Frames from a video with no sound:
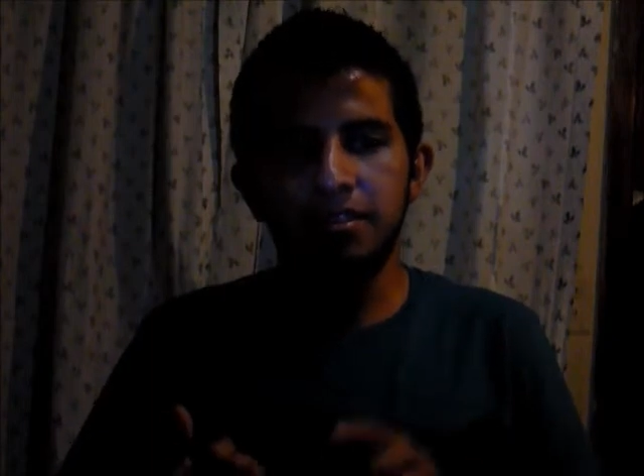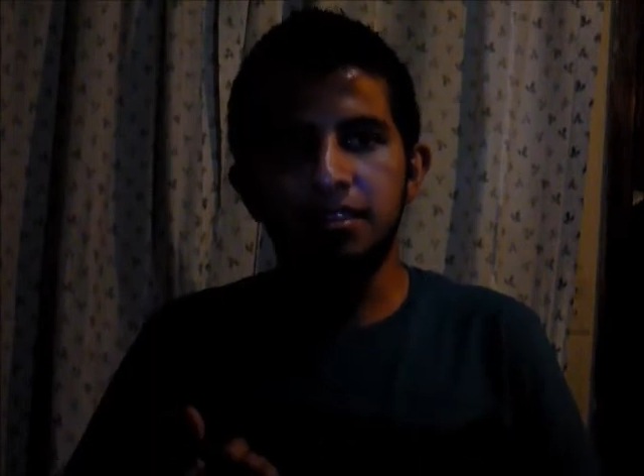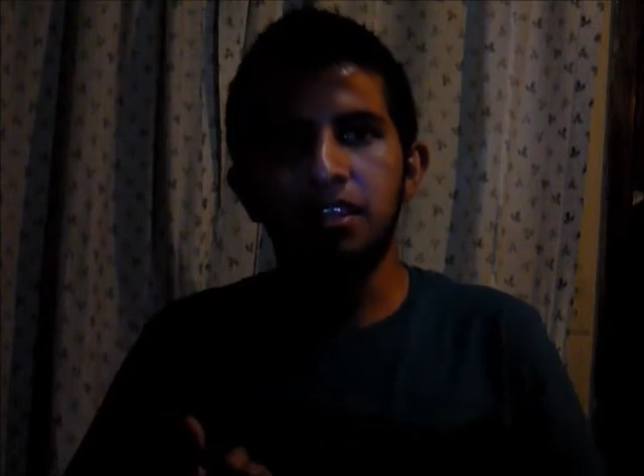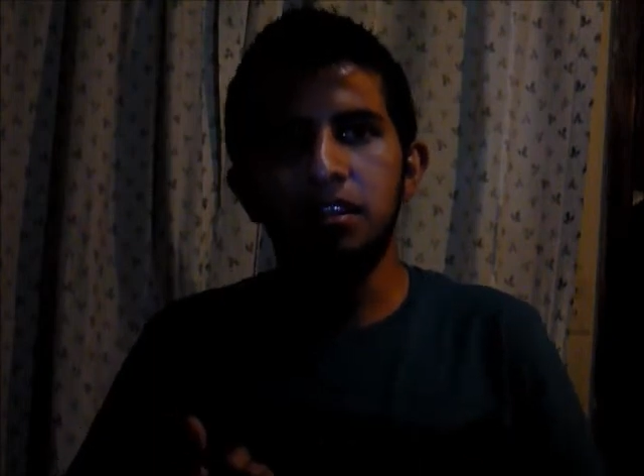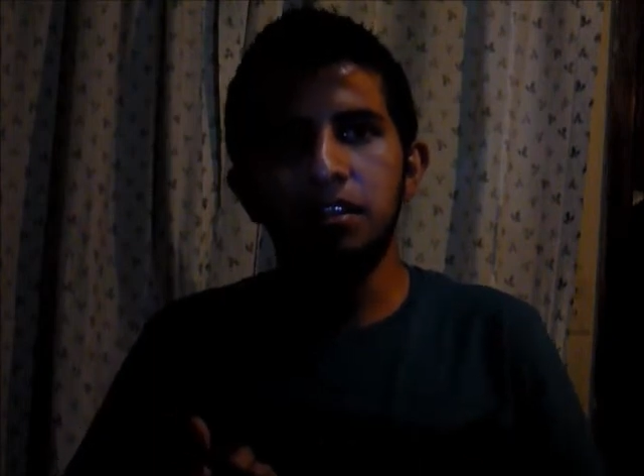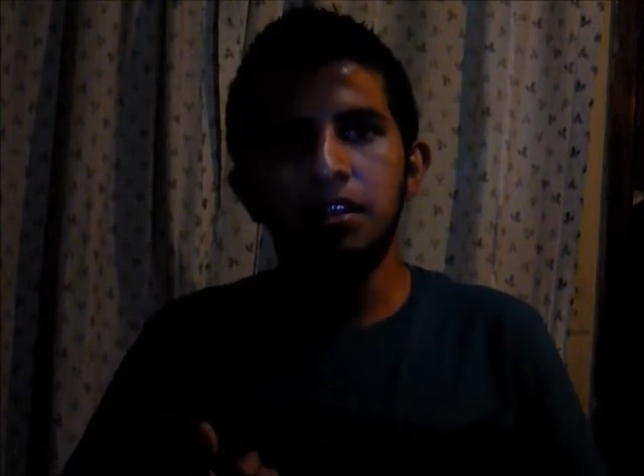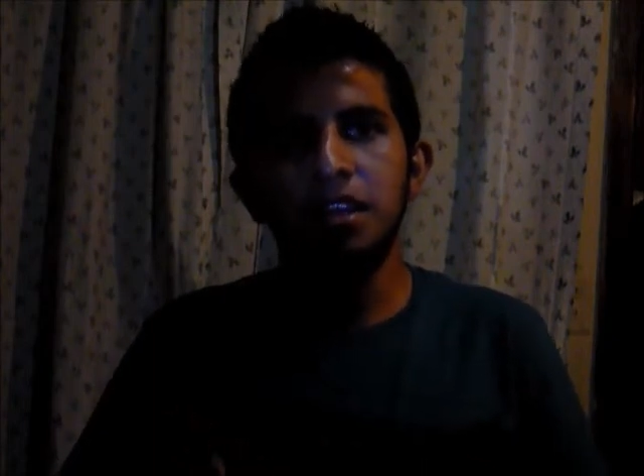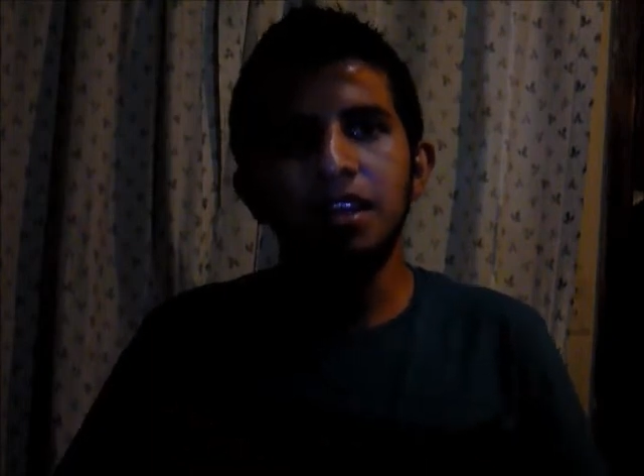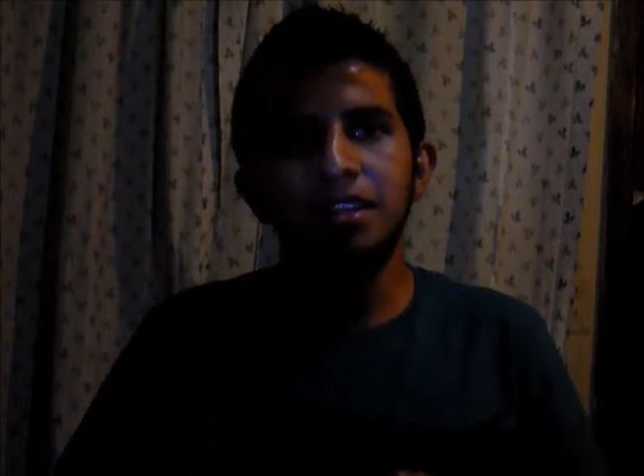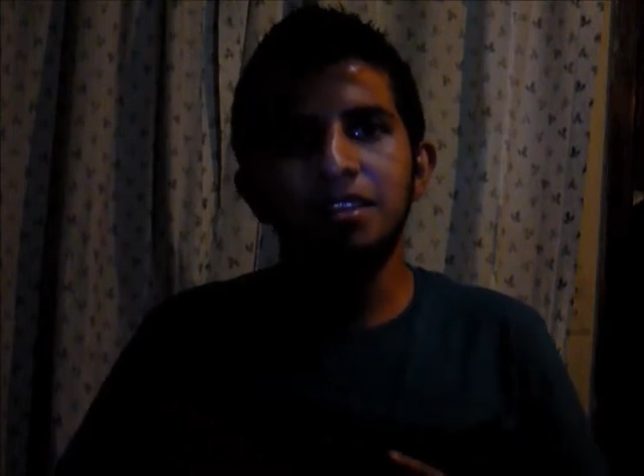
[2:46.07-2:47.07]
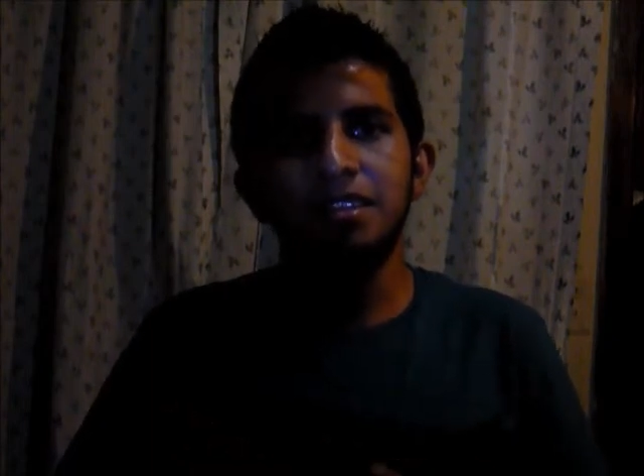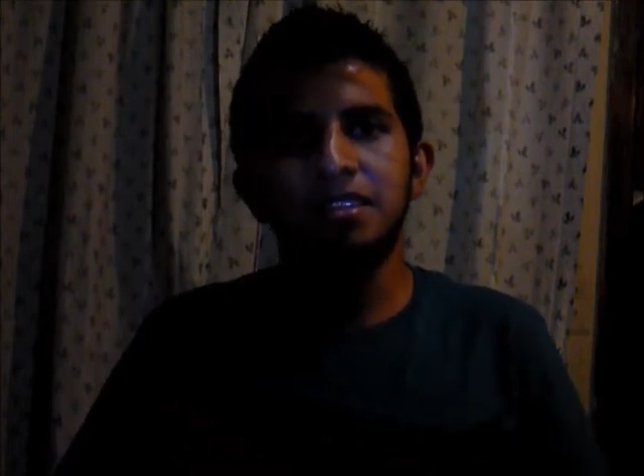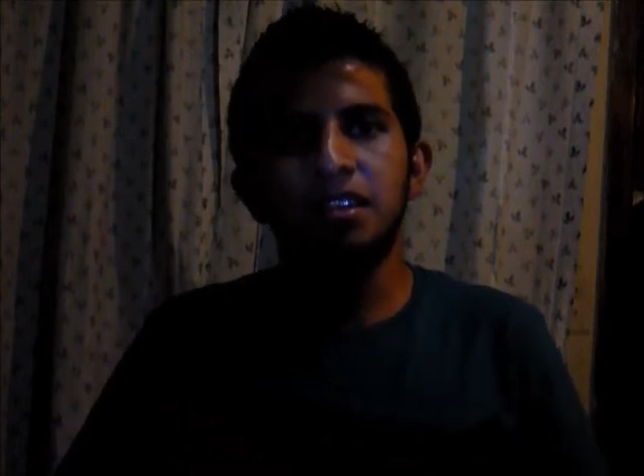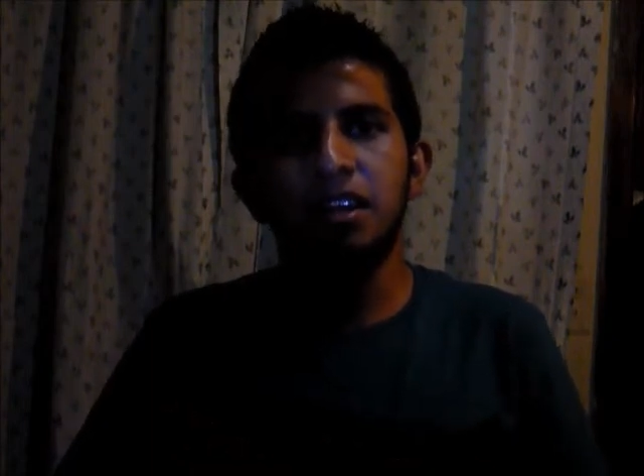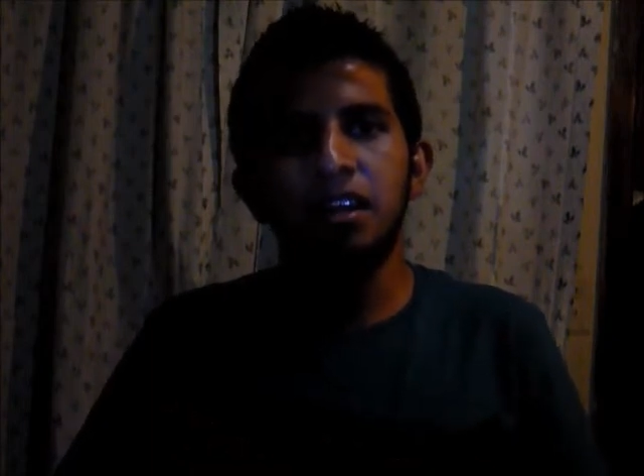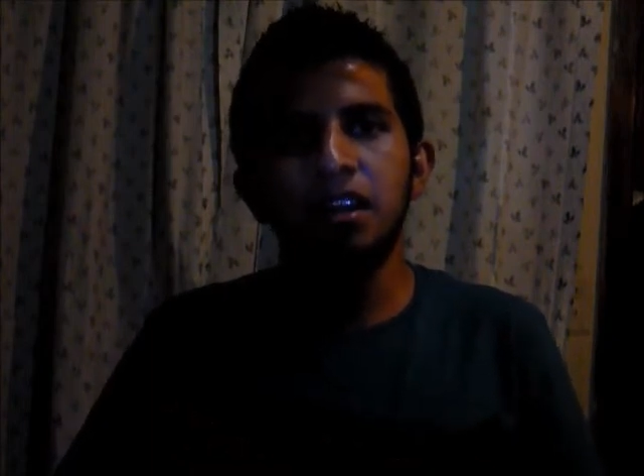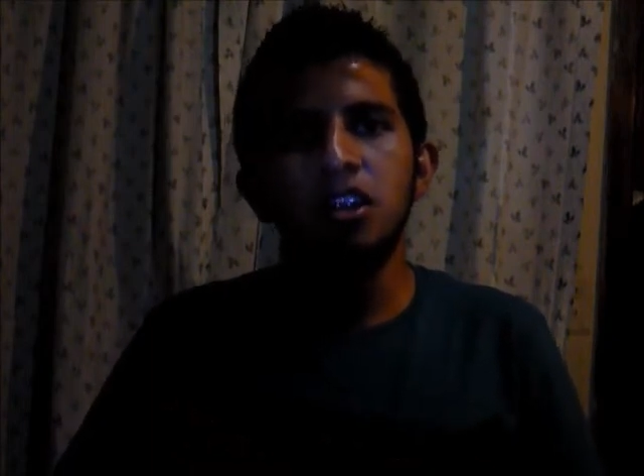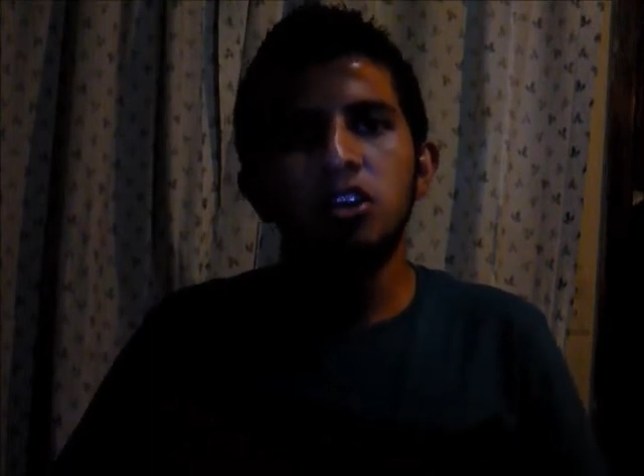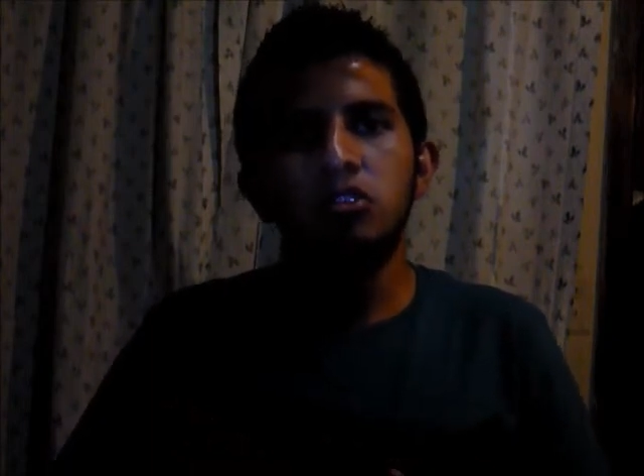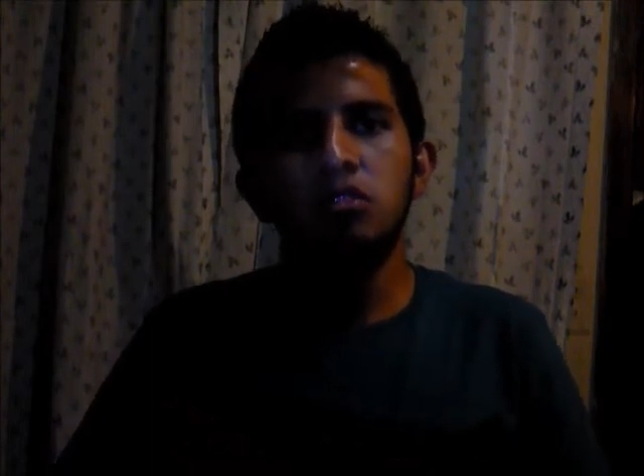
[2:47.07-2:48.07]
steel, textile,
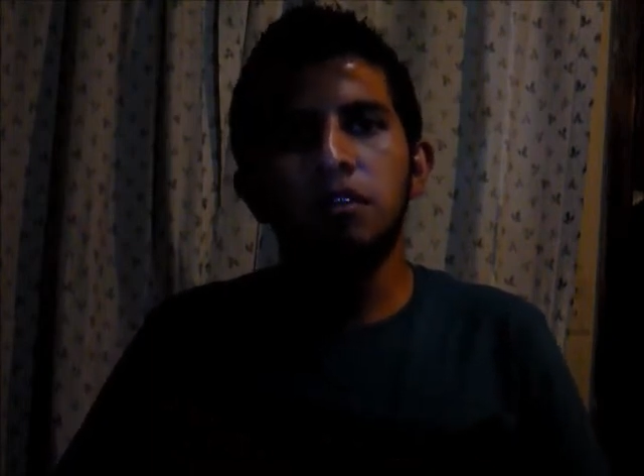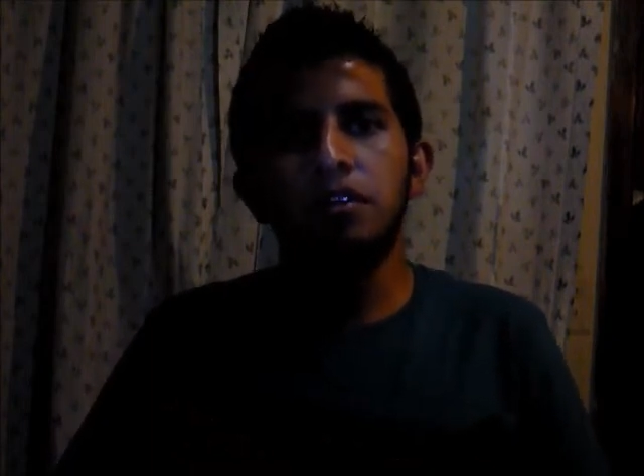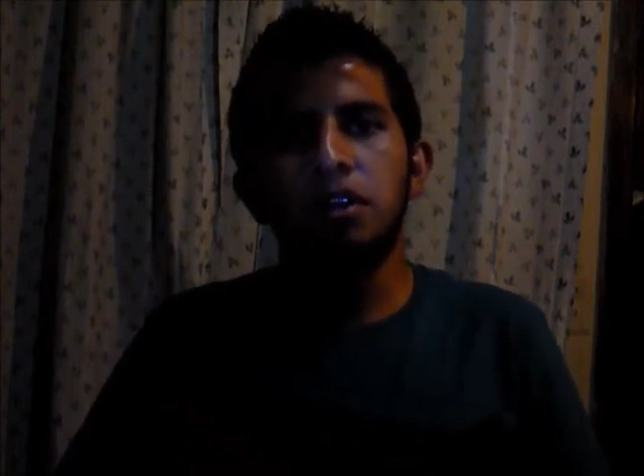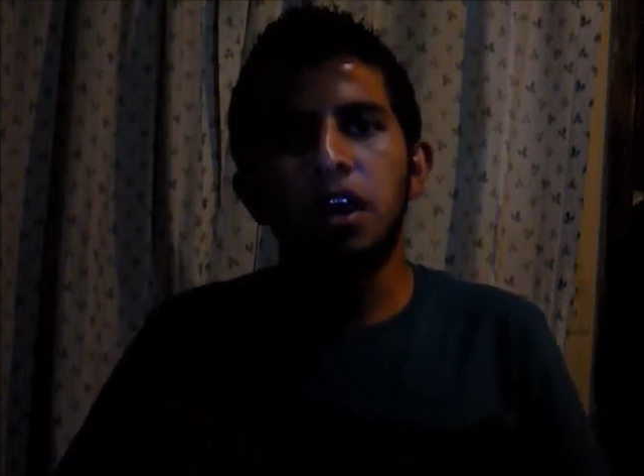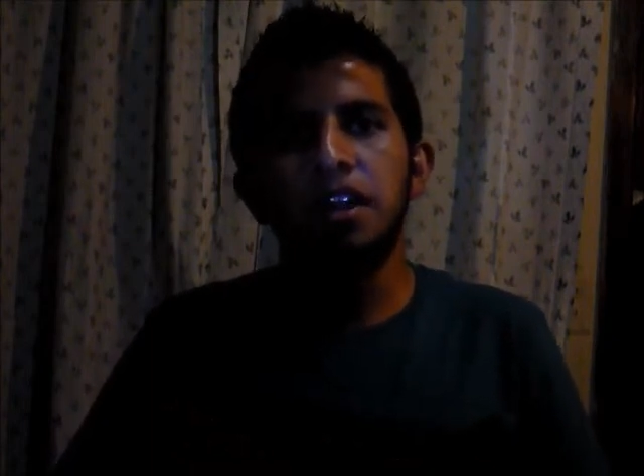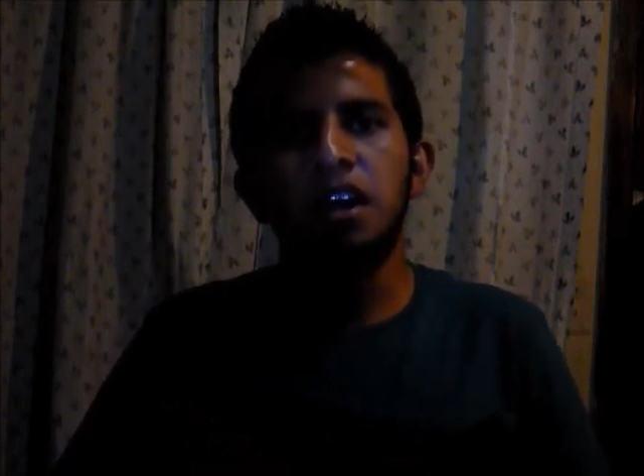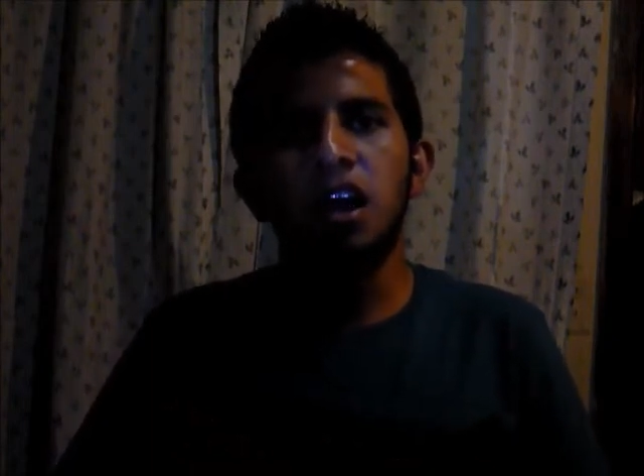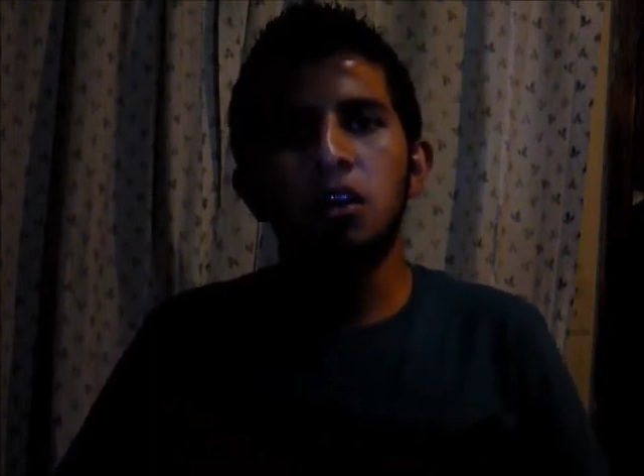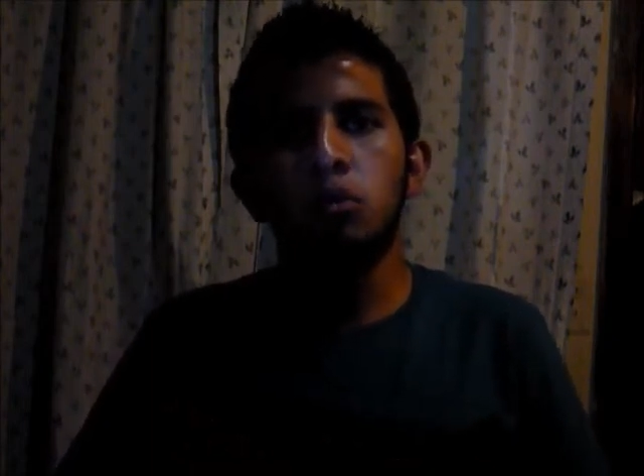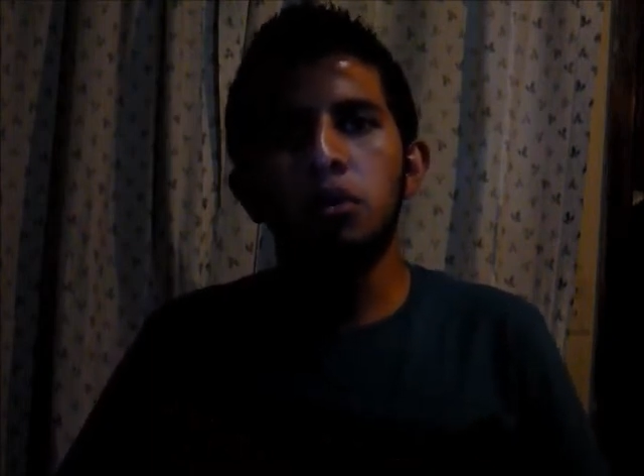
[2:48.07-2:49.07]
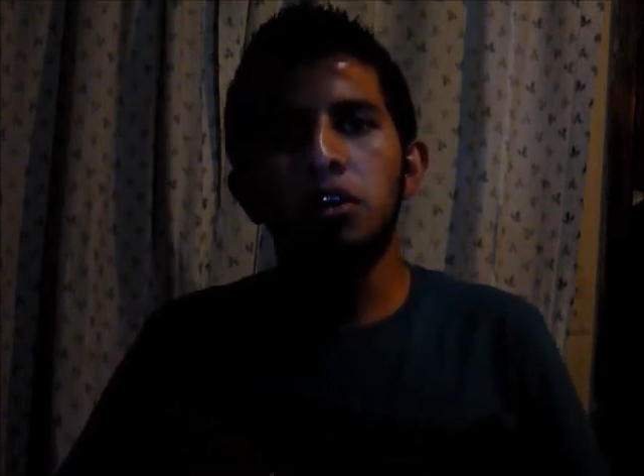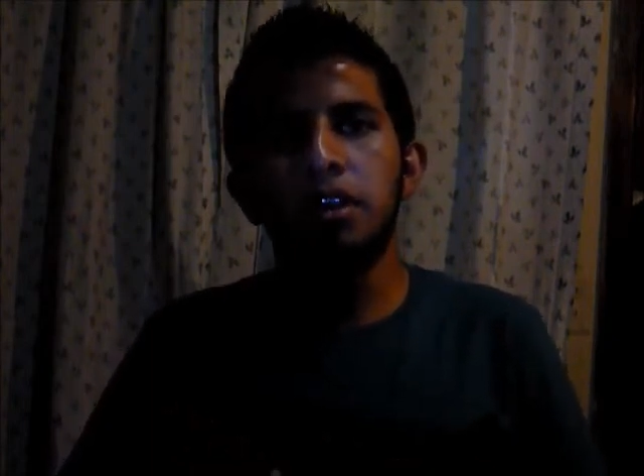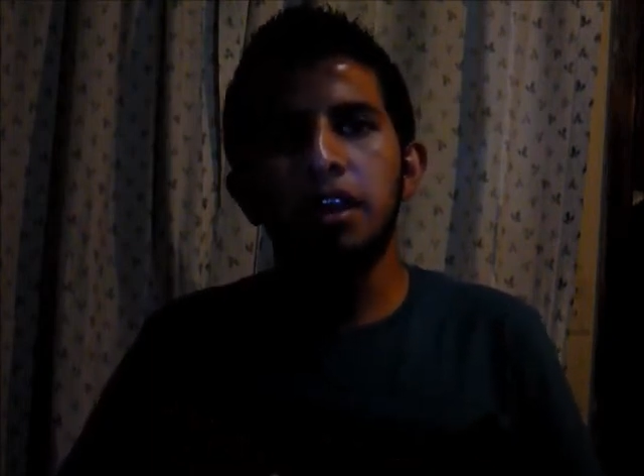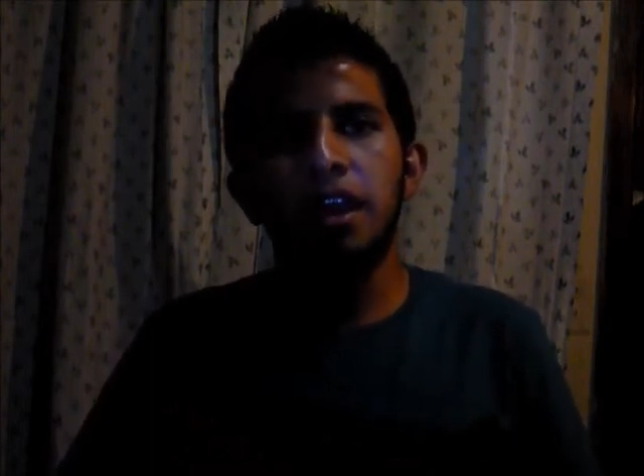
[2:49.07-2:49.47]
rubber and hard work